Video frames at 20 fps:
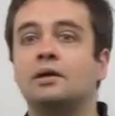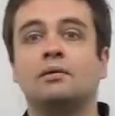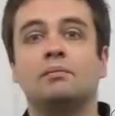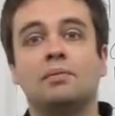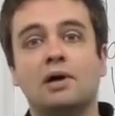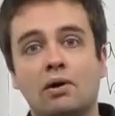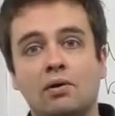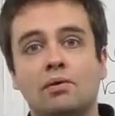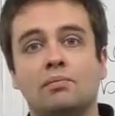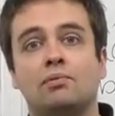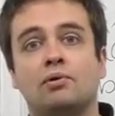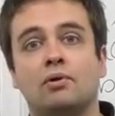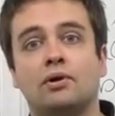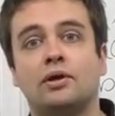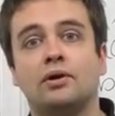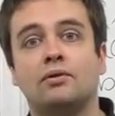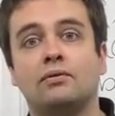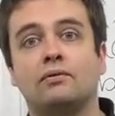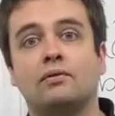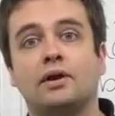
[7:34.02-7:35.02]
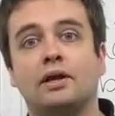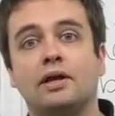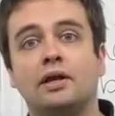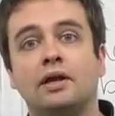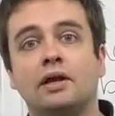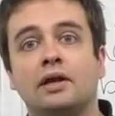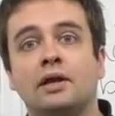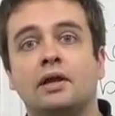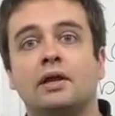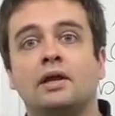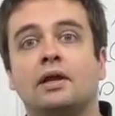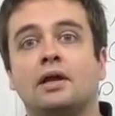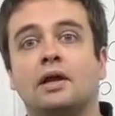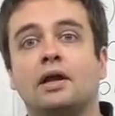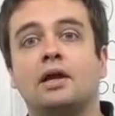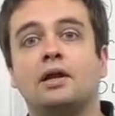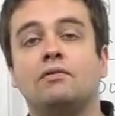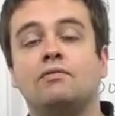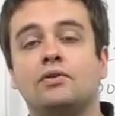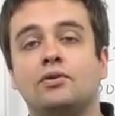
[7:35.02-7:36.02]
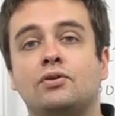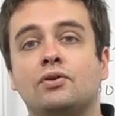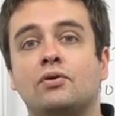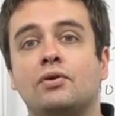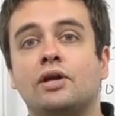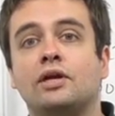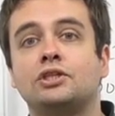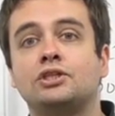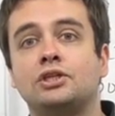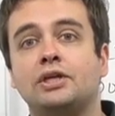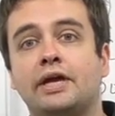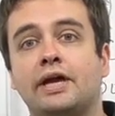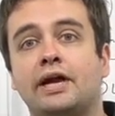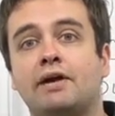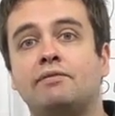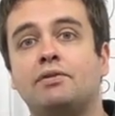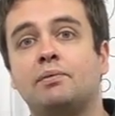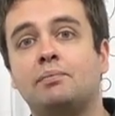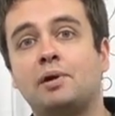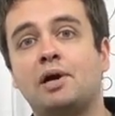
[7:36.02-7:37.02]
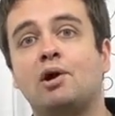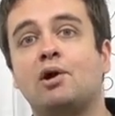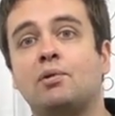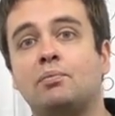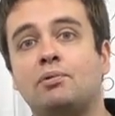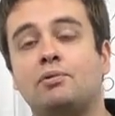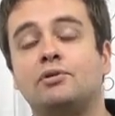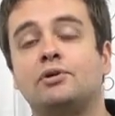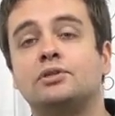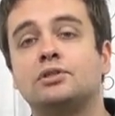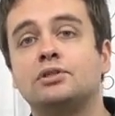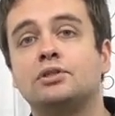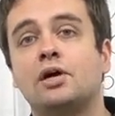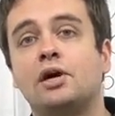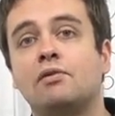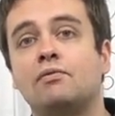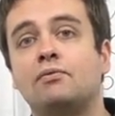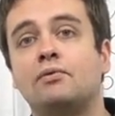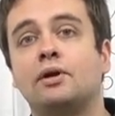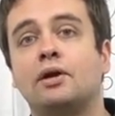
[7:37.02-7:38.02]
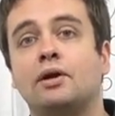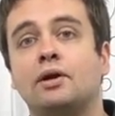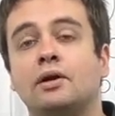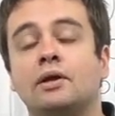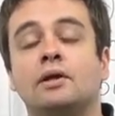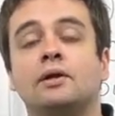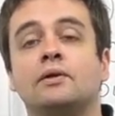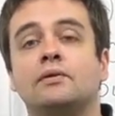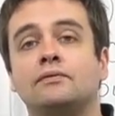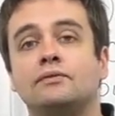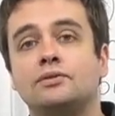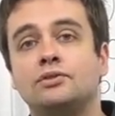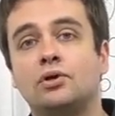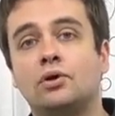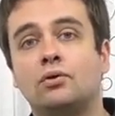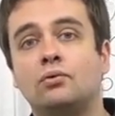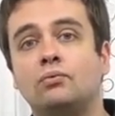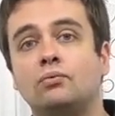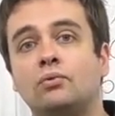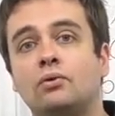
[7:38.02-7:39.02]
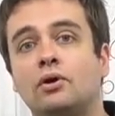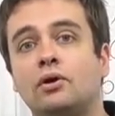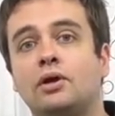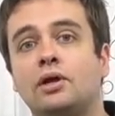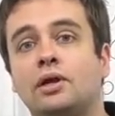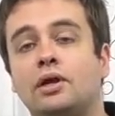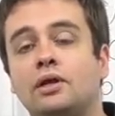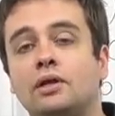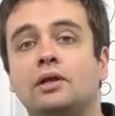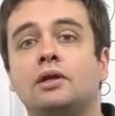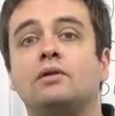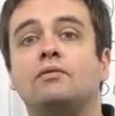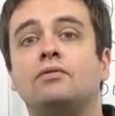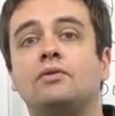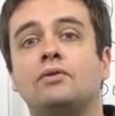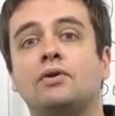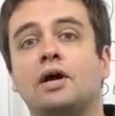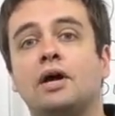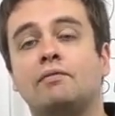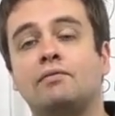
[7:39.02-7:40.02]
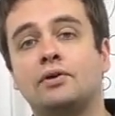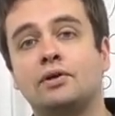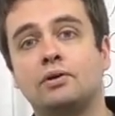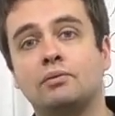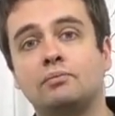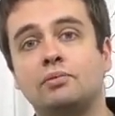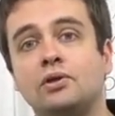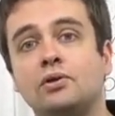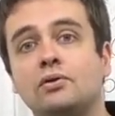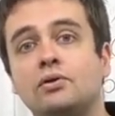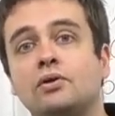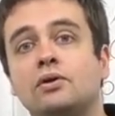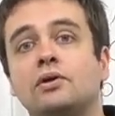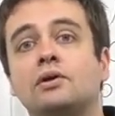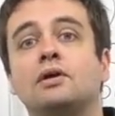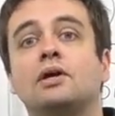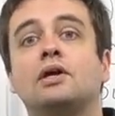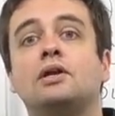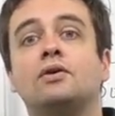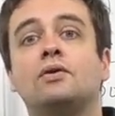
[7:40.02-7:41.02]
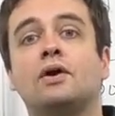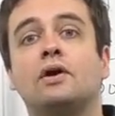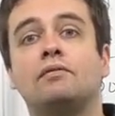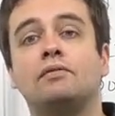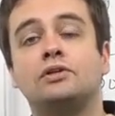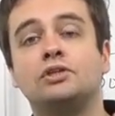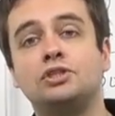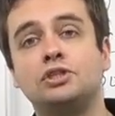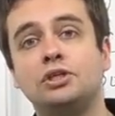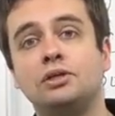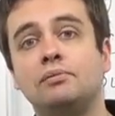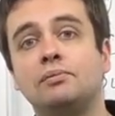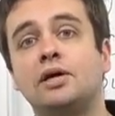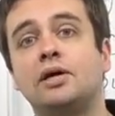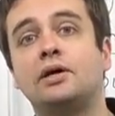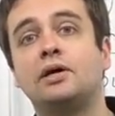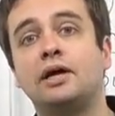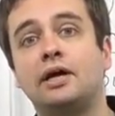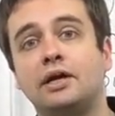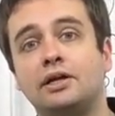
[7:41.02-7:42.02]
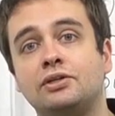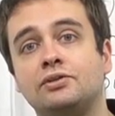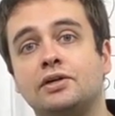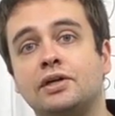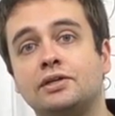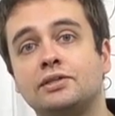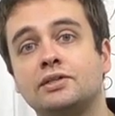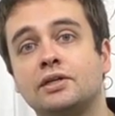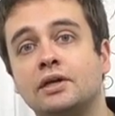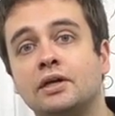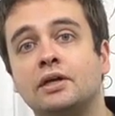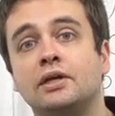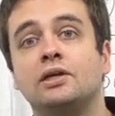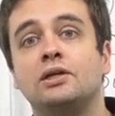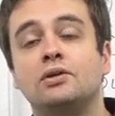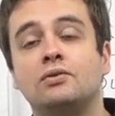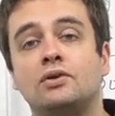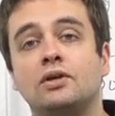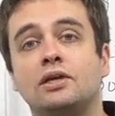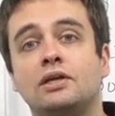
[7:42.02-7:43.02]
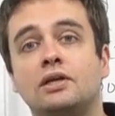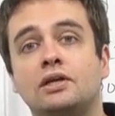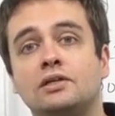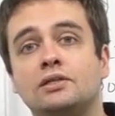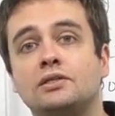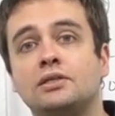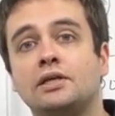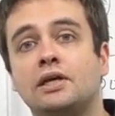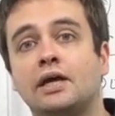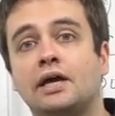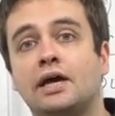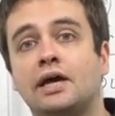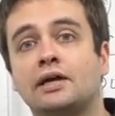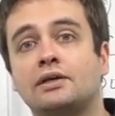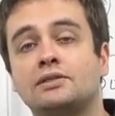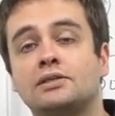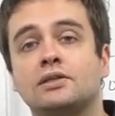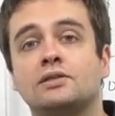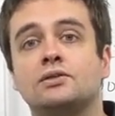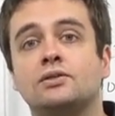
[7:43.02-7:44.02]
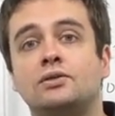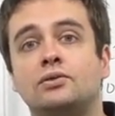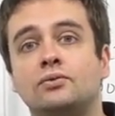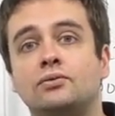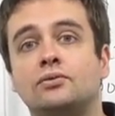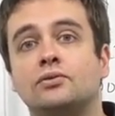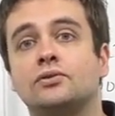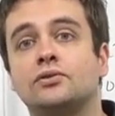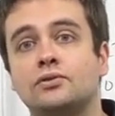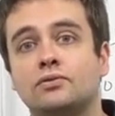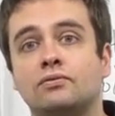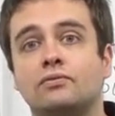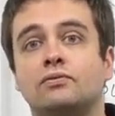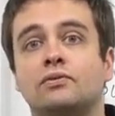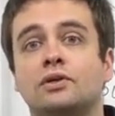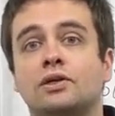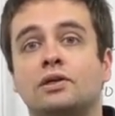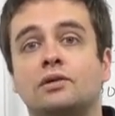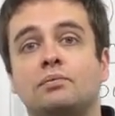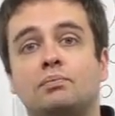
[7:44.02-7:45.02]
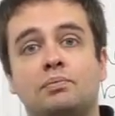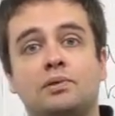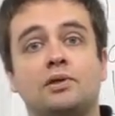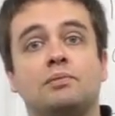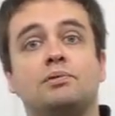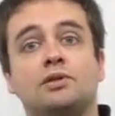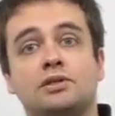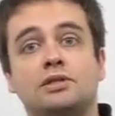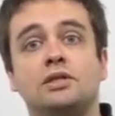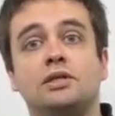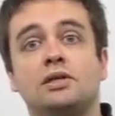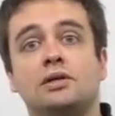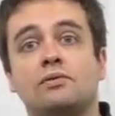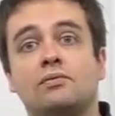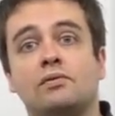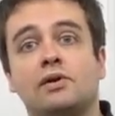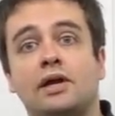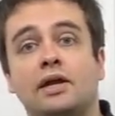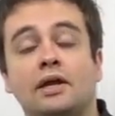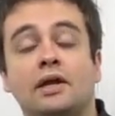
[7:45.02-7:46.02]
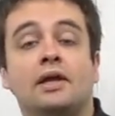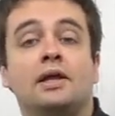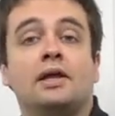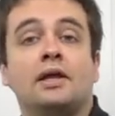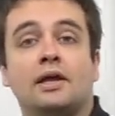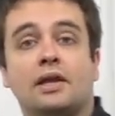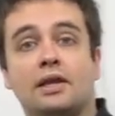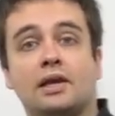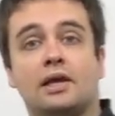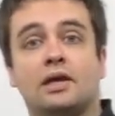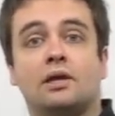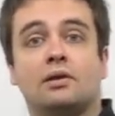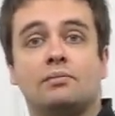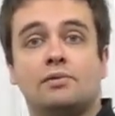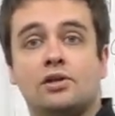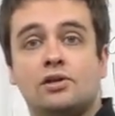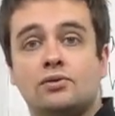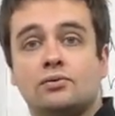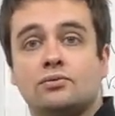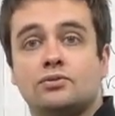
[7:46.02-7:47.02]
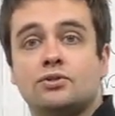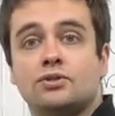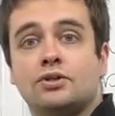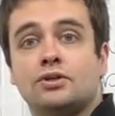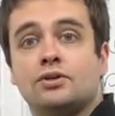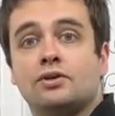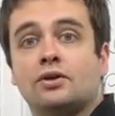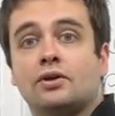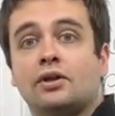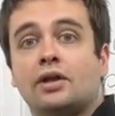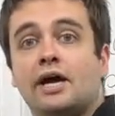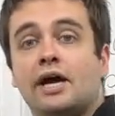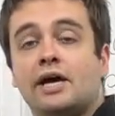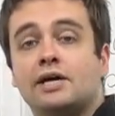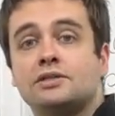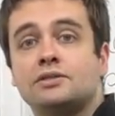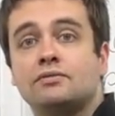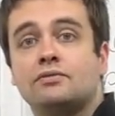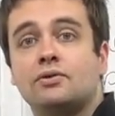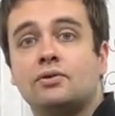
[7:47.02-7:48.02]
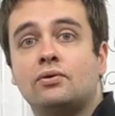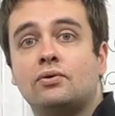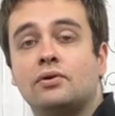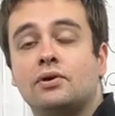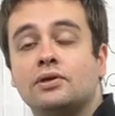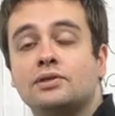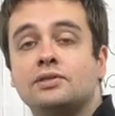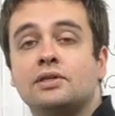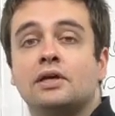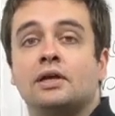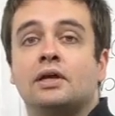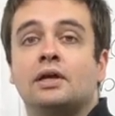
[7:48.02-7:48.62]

PowerPoint, right? And if you don't actually have the PowerPoint software, don't worry. If you have a computer and you have a Gmail address, you can easily access Google's free PPT, right? And that can be used in your class, of course.